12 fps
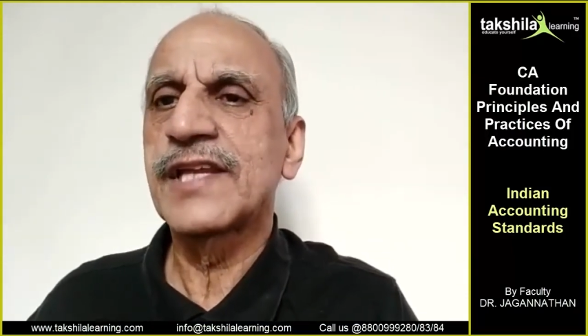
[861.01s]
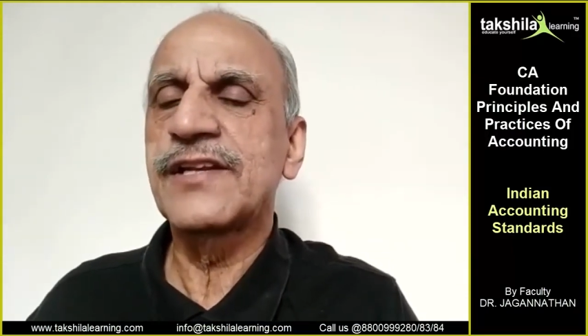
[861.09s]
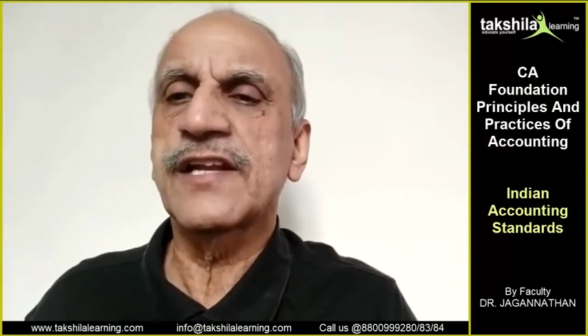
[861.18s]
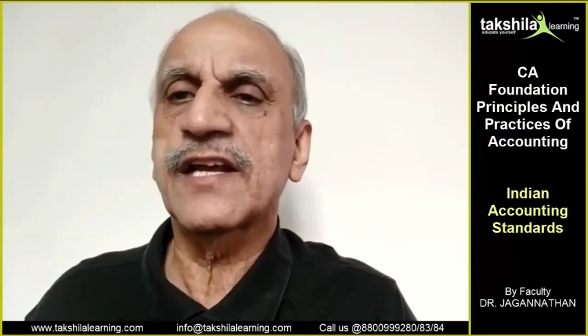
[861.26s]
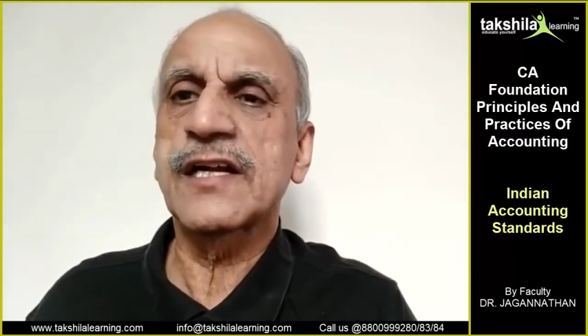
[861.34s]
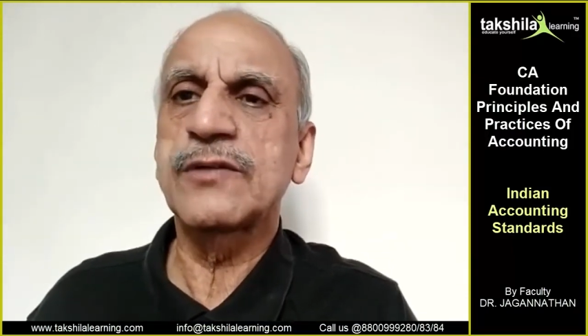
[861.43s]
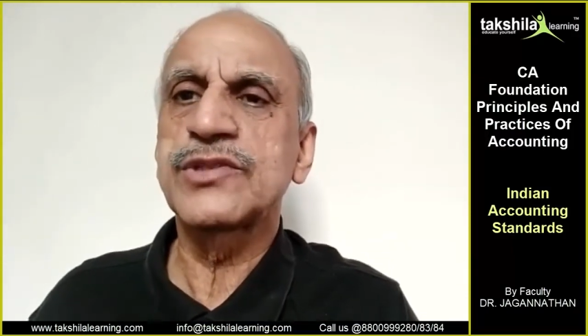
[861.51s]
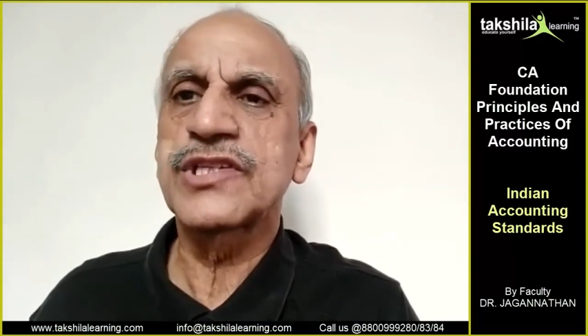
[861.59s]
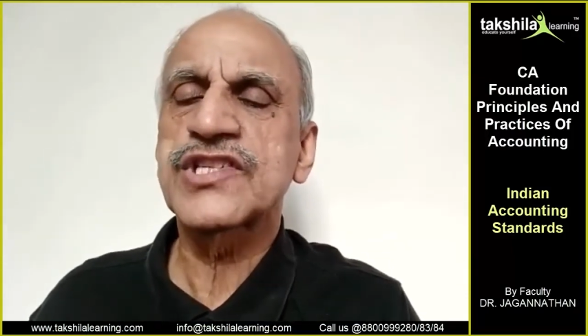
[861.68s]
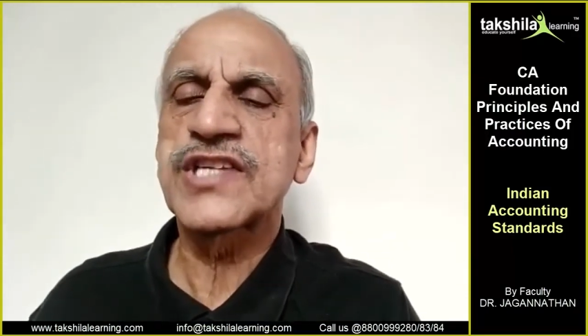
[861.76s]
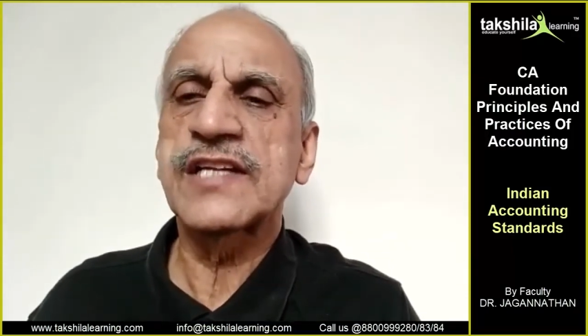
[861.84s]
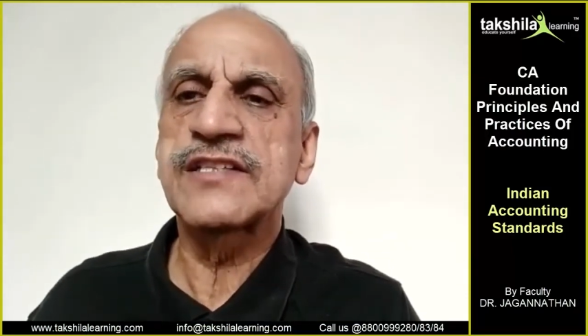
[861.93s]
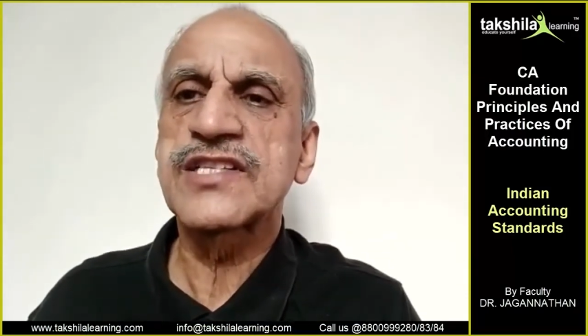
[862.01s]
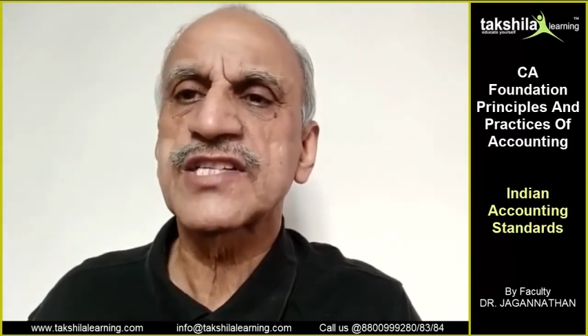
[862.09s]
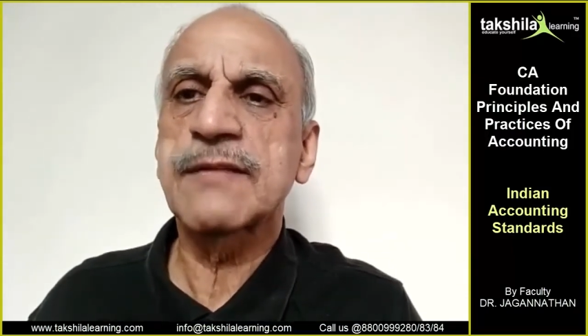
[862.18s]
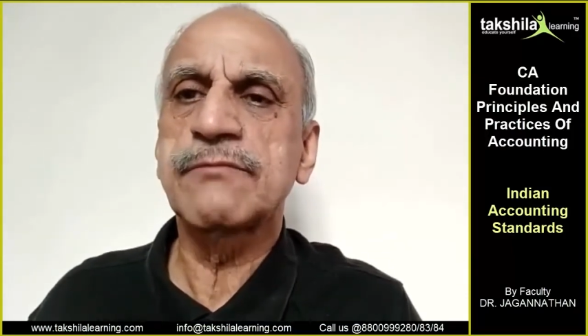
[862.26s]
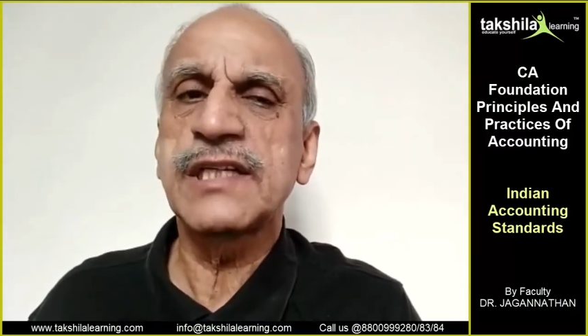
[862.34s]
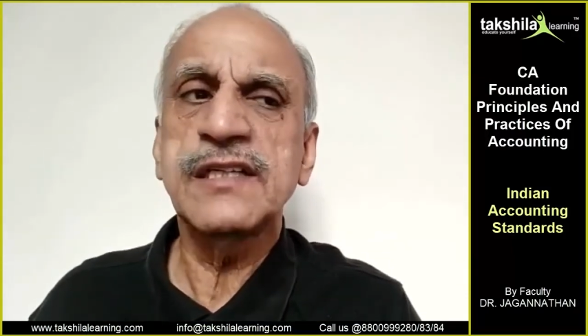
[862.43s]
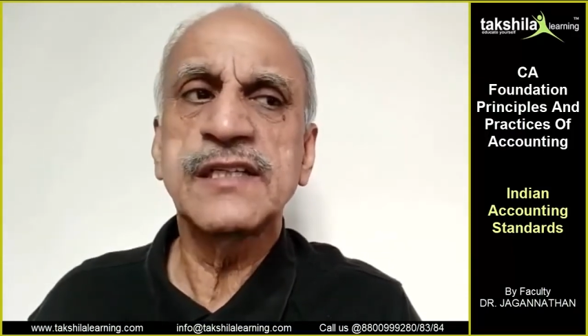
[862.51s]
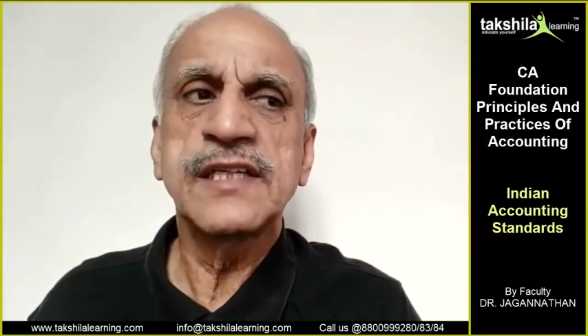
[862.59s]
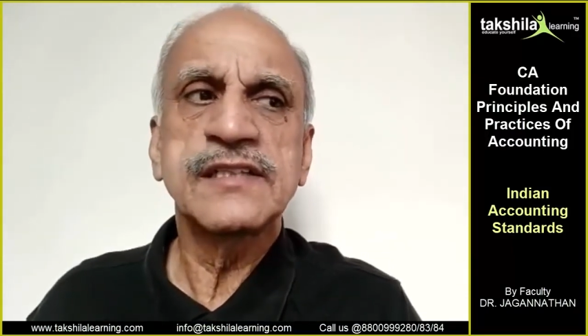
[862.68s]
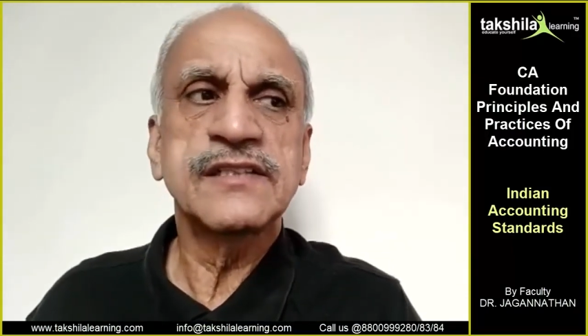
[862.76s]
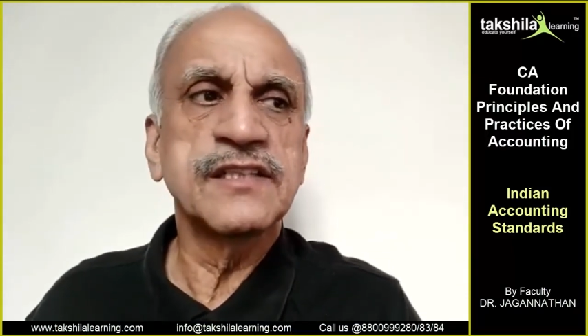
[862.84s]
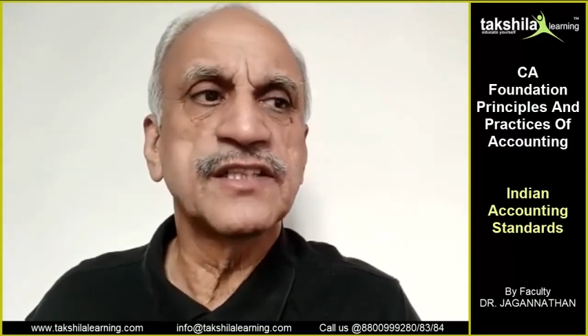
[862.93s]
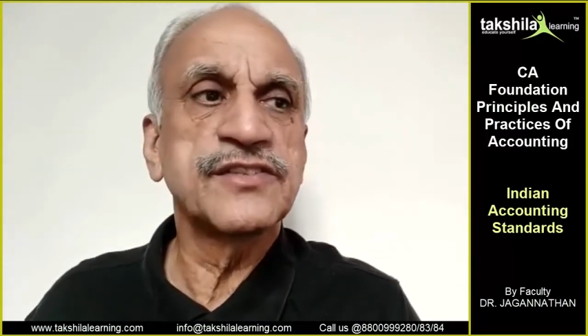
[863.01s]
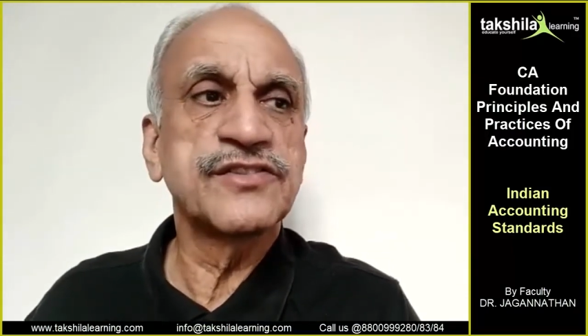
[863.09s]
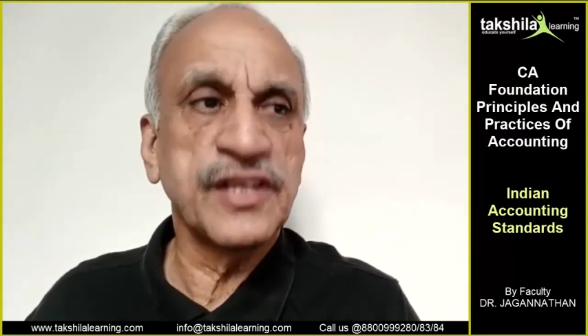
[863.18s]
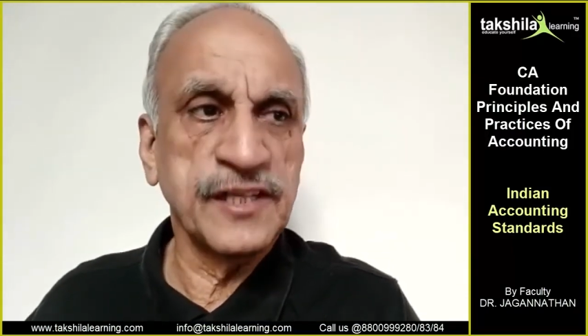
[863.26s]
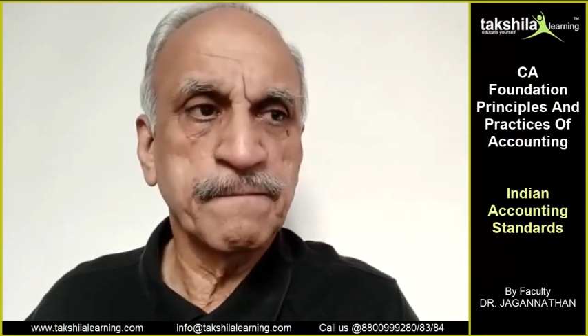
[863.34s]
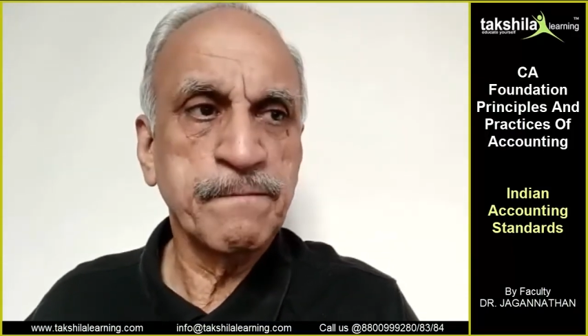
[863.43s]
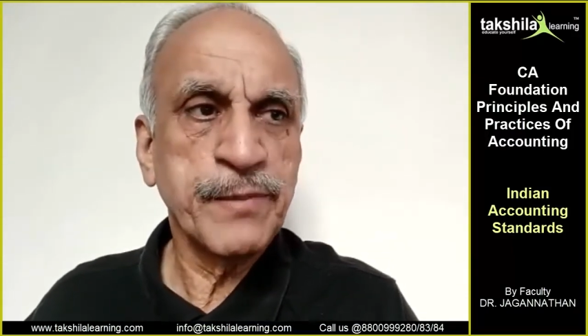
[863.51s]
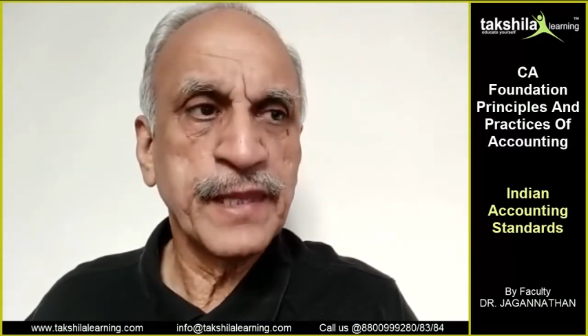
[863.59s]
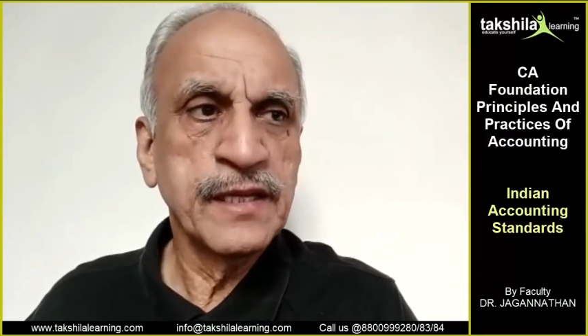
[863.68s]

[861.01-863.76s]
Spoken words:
Indian accounting standards number 33.